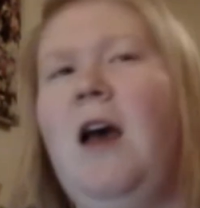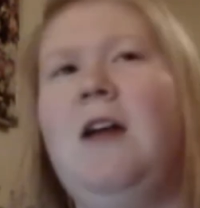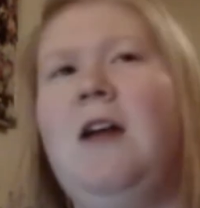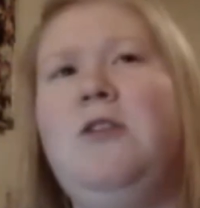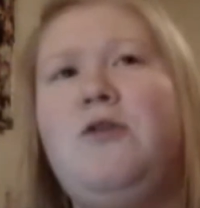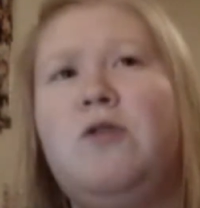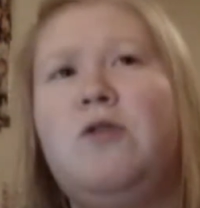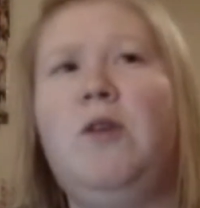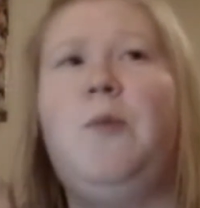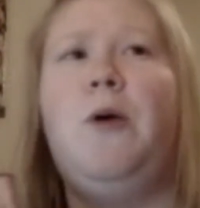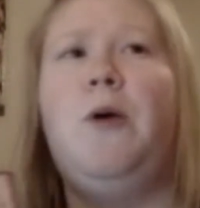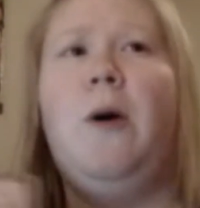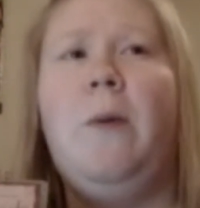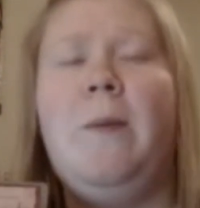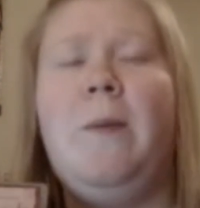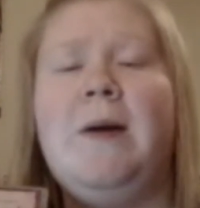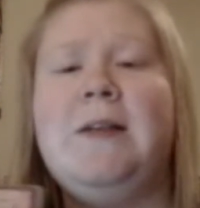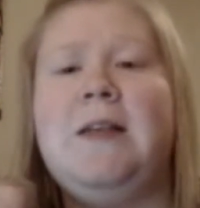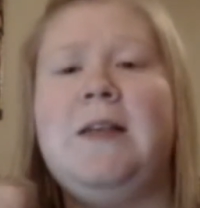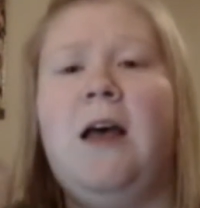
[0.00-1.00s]
and you know the
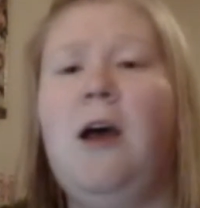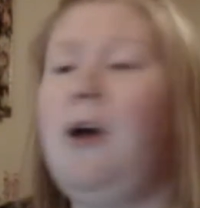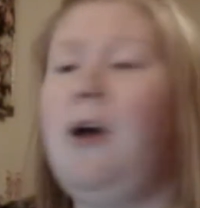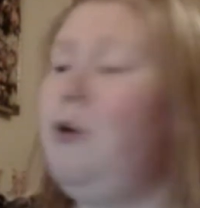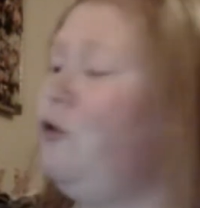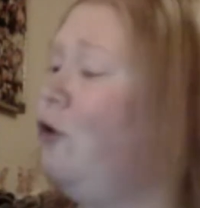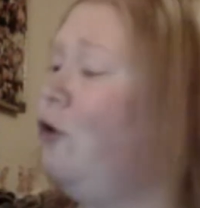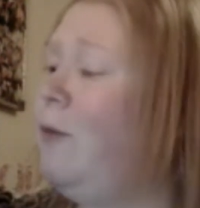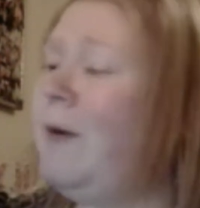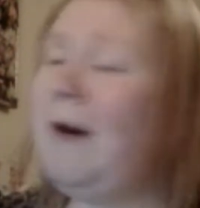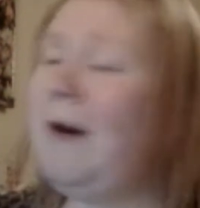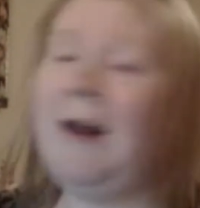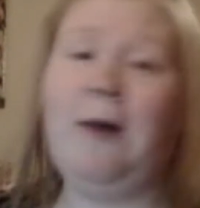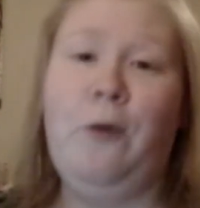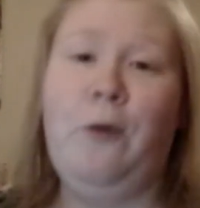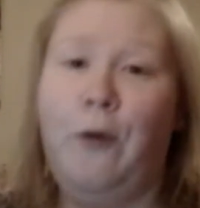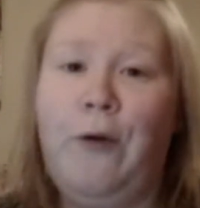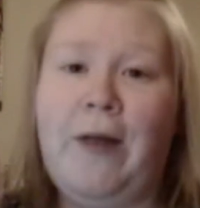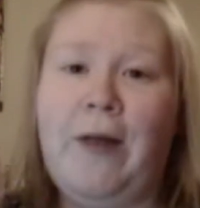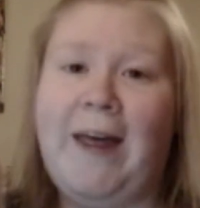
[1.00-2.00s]
problem is, no one I
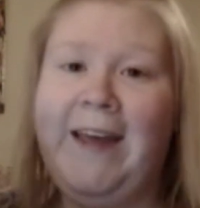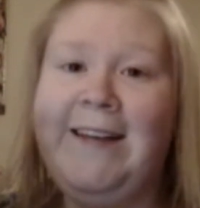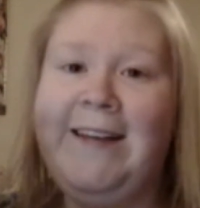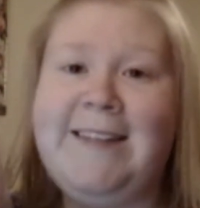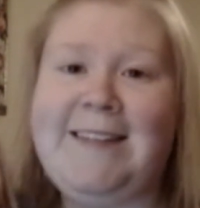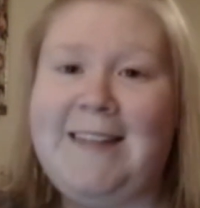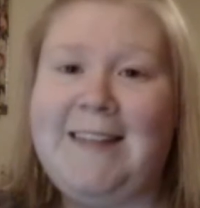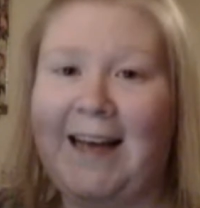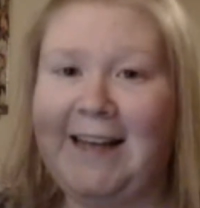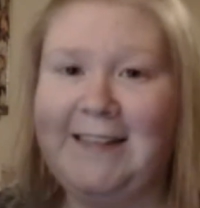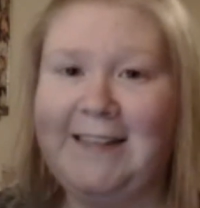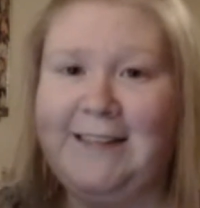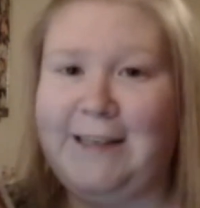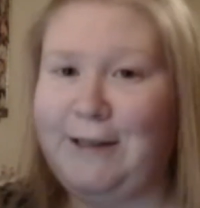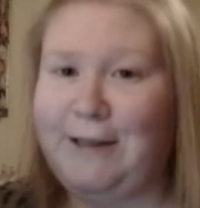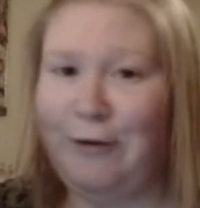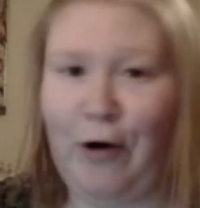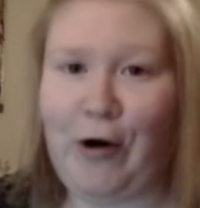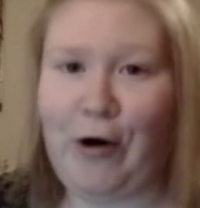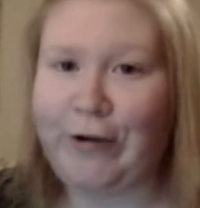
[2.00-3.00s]
know likes this
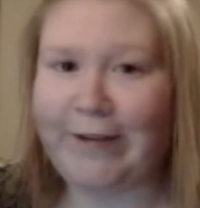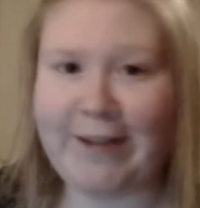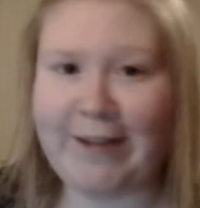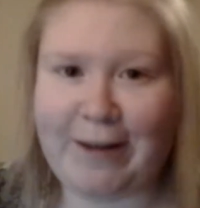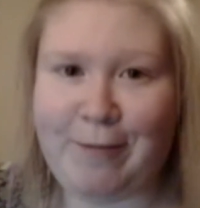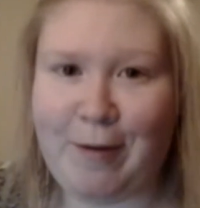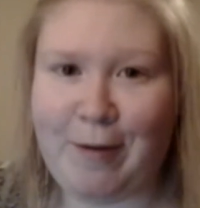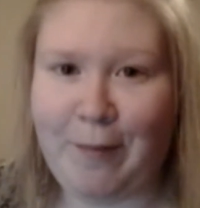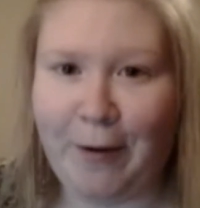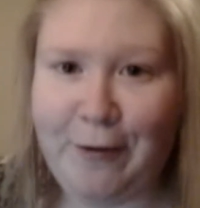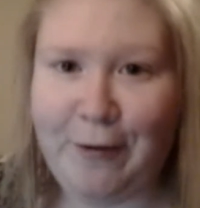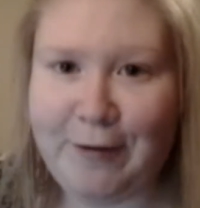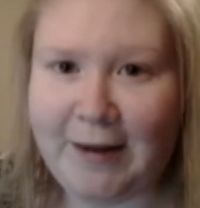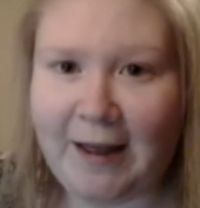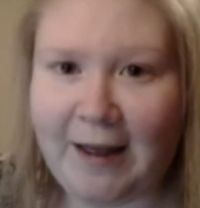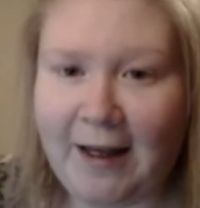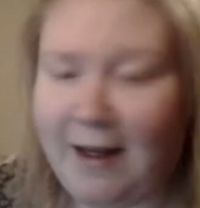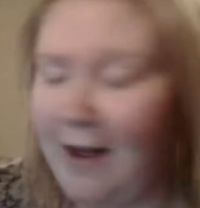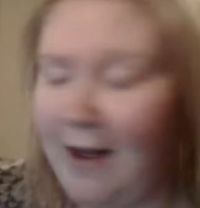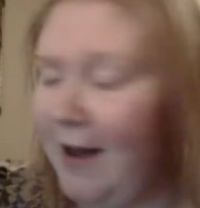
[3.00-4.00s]
to talk to them about
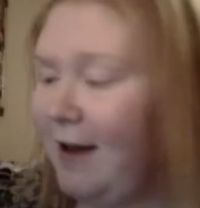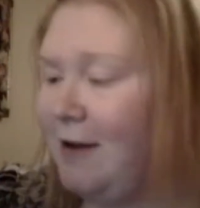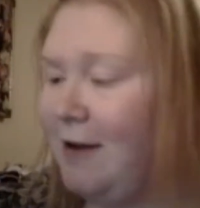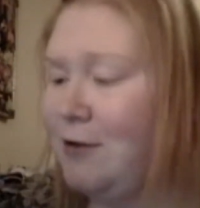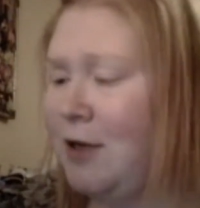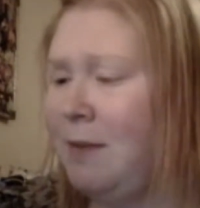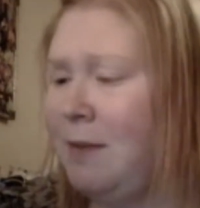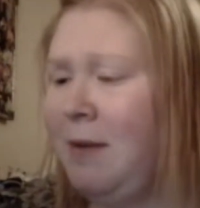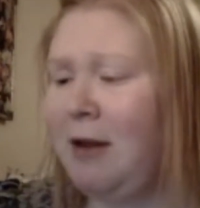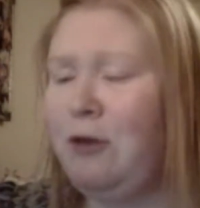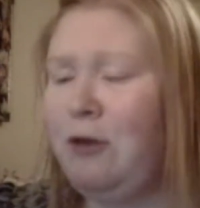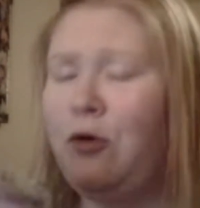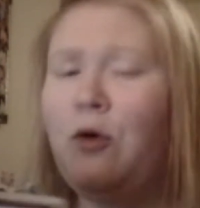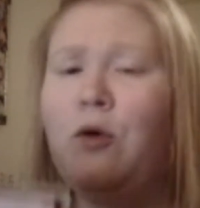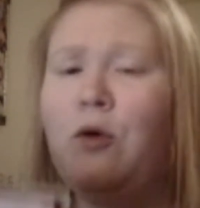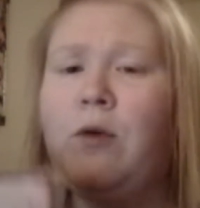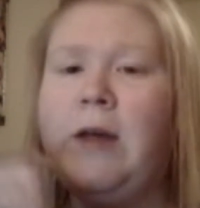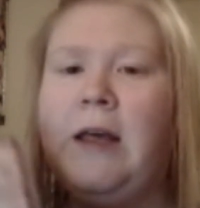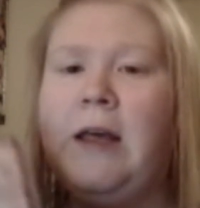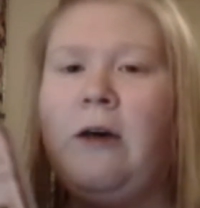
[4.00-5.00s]
it. So I'm a
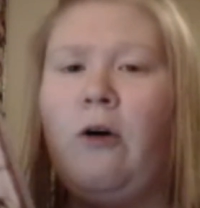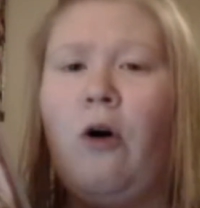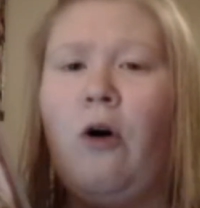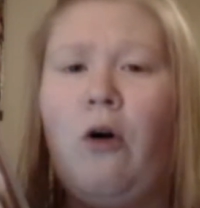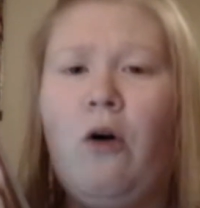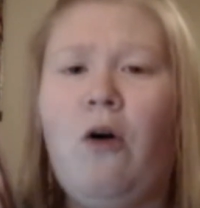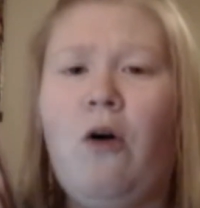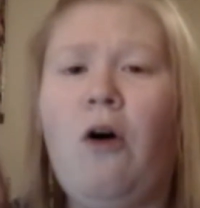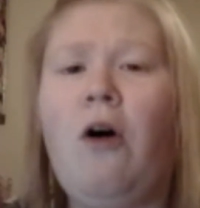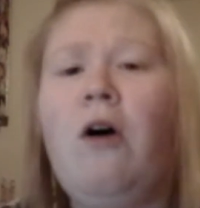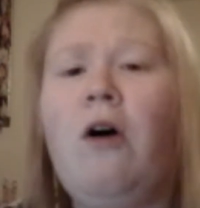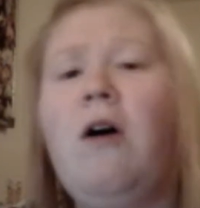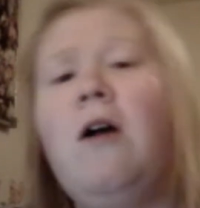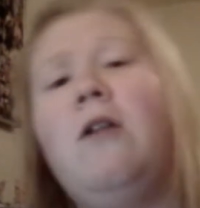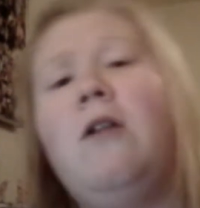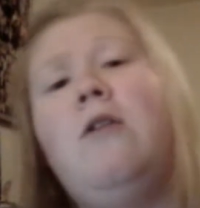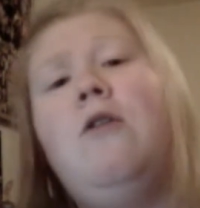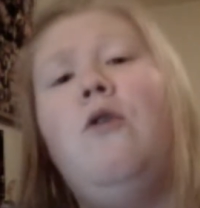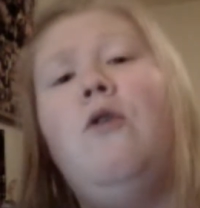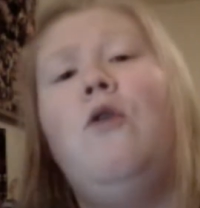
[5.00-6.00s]
total geek all
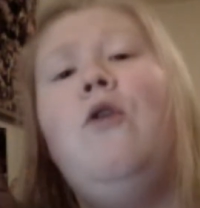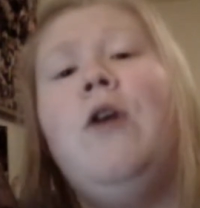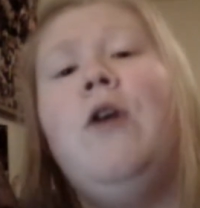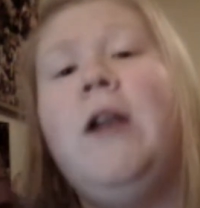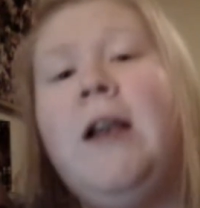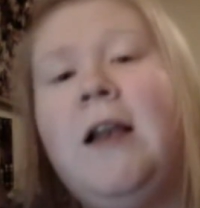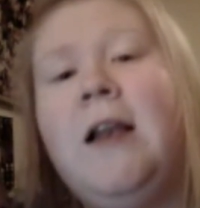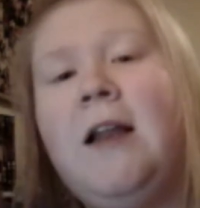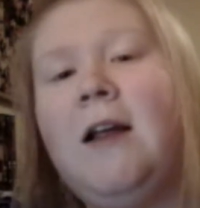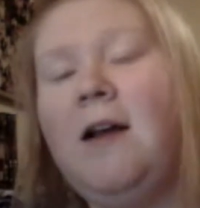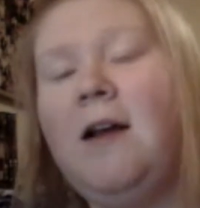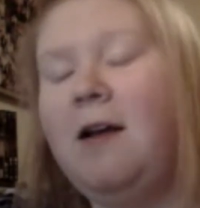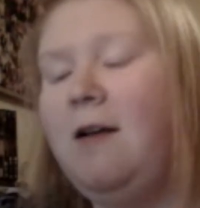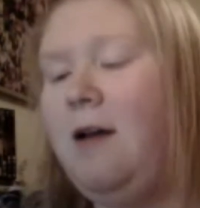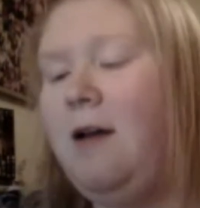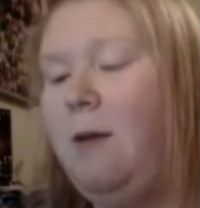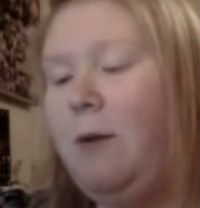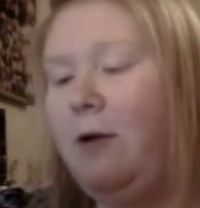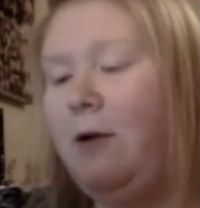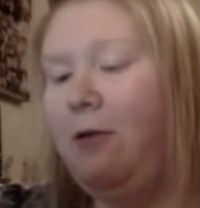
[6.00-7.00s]
alone
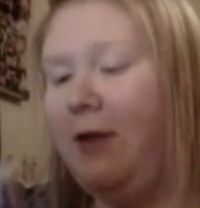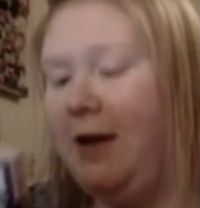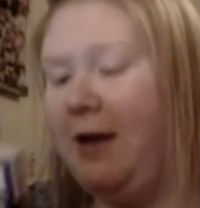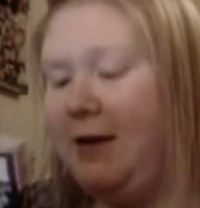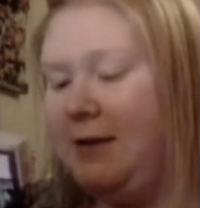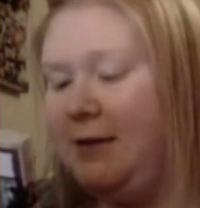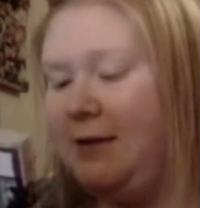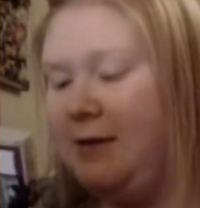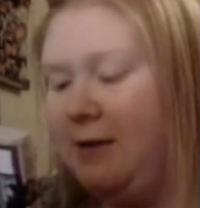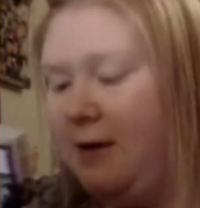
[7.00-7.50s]
about this.